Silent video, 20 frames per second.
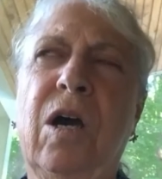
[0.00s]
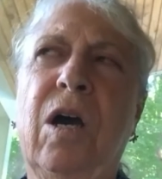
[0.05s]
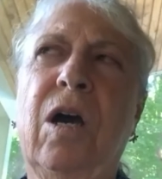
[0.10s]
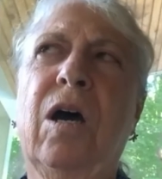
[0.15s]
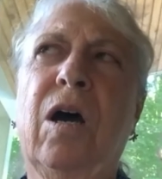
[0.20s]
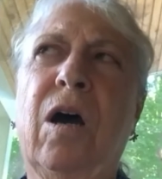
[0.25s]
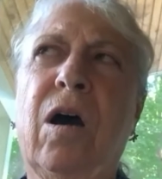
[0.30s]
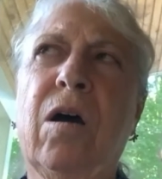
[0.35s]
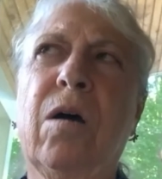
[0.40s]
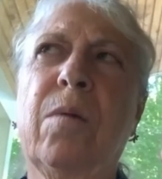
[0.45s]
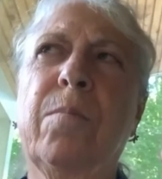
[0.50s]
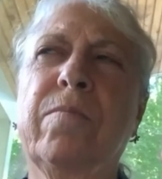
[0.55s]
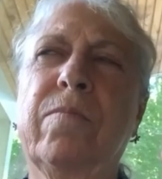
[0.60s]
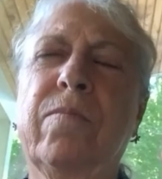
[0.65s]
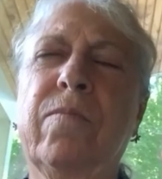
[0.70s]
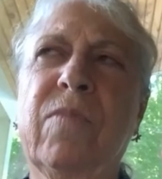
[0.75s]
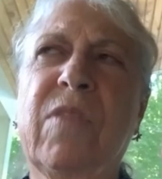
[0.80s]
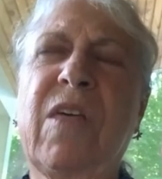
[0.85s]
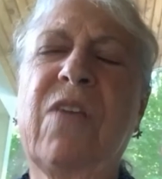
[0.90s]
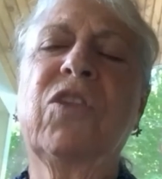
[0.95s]

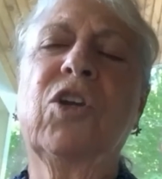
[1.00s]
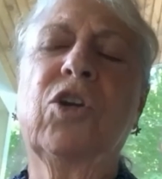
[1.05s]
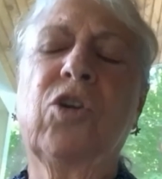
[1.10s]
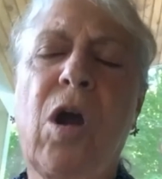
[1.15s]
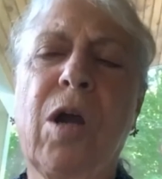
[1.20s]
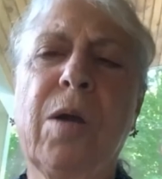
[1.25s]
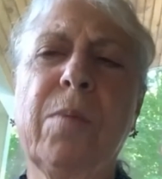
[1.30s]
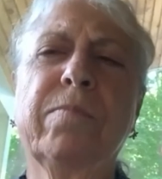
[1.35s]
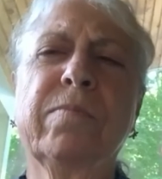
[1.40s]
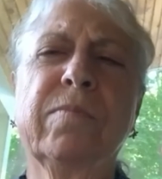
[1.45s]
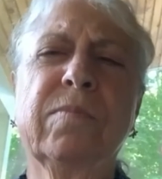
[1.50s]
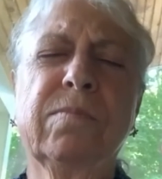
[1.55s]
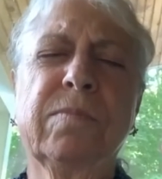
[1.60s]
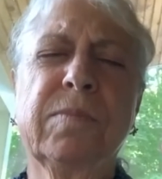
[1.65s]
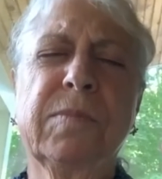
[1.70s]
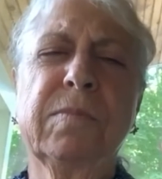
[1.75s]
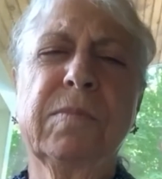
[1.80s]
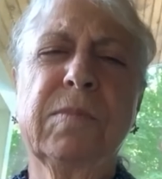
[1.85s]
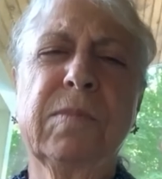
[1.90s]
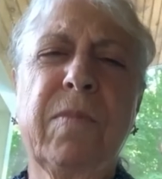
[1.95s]
that
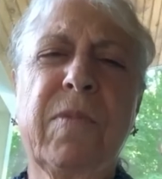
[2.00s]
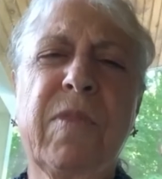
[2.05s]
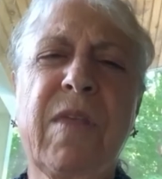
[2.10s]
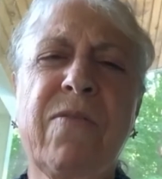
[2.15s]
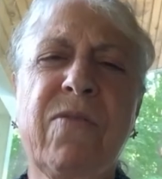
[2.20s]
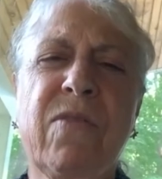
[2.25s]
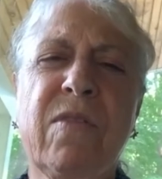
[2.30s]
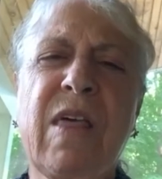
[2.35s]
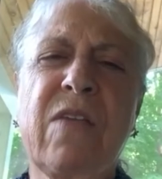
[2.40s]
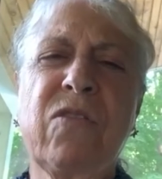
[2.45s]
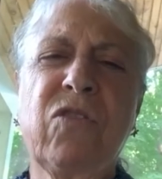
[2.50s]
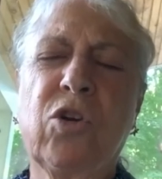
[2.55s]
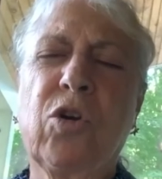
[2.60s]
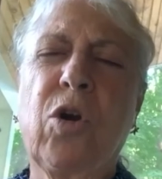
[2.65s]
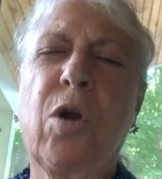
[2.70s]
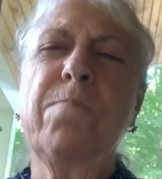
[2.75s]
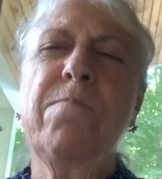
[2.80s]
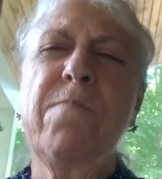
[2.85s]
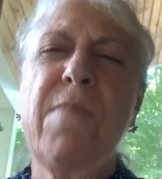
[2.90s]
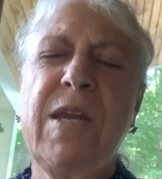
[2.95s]
there
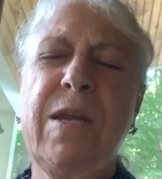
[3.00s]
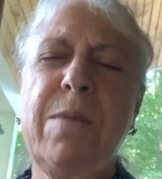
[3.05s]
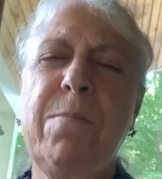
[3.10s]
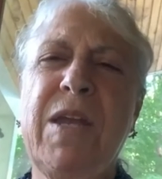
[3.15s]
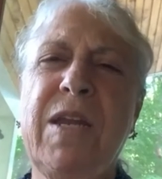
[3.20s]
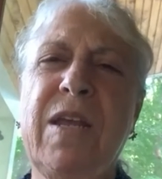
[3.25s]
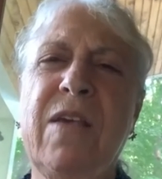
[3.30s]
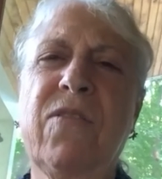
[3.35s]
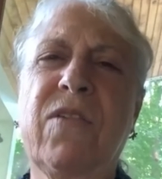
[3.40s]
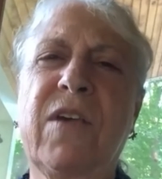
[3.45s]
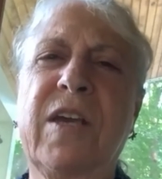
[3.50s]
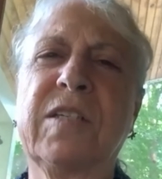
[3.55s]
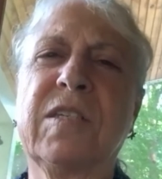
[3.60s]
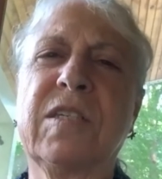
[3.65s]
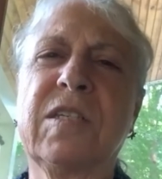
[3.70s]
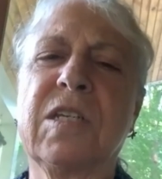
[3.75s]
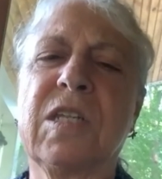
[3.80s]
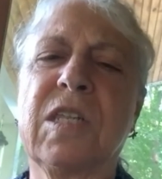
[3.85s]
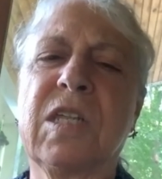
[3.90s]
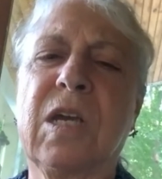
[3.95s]
are many, many
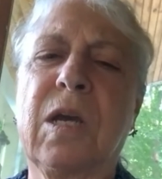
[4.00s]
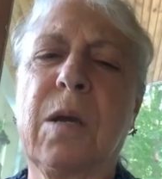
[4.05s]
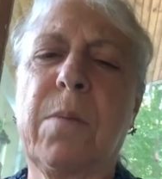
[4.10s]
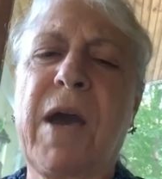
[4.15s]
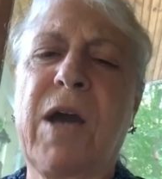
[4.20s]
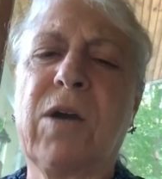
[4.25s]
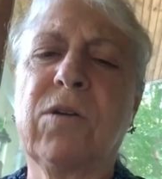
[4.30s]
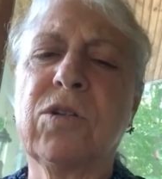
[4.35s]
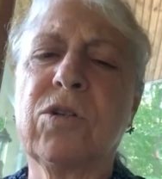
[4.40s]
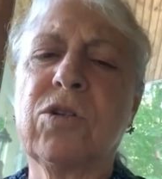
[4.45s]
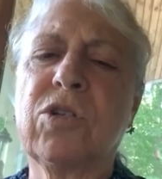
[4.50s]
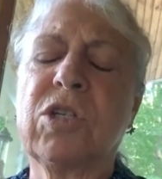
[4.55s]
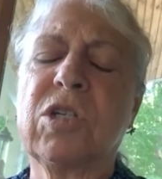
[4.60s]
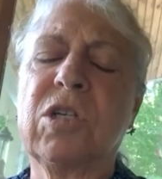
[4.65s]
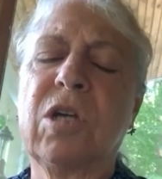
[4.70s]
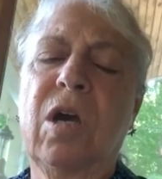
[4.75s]
things to think about.